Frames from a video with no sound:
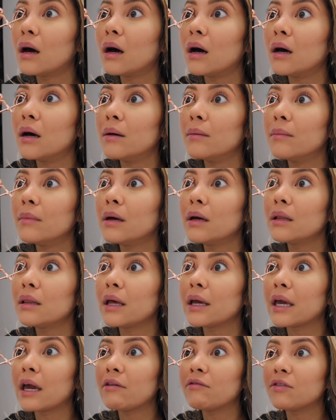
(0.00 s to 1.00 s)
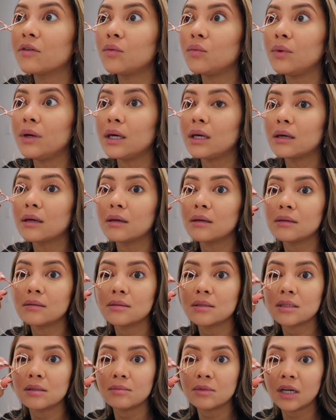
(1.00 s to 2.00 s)
like every week,
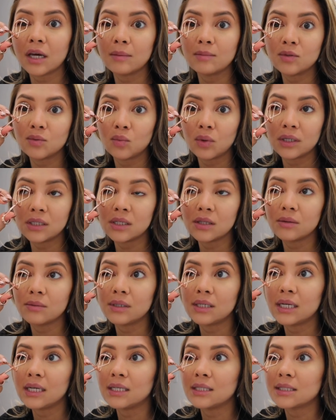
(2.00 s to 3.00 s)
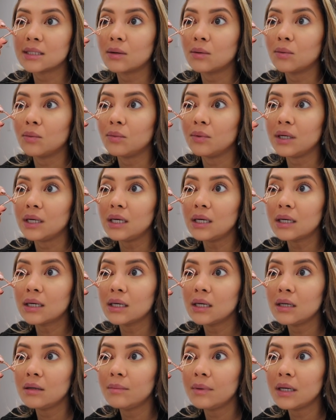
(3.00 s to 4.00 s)
sometimes 1 to 3 days a
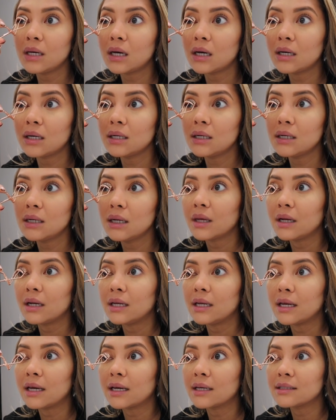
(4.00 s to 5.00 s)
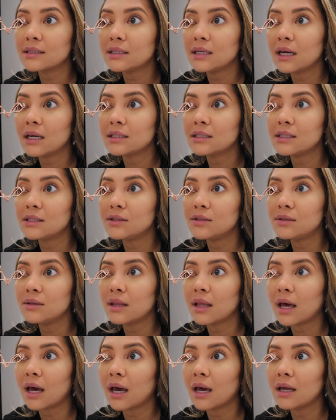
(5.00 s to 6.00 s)
week he'd be gone. And he hasn't had to
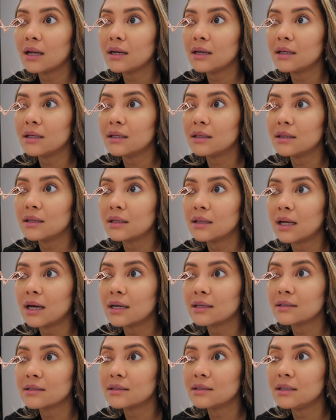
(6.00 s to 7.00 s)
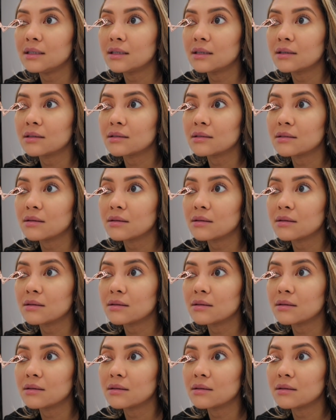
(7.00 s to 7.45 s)
do that in the last year or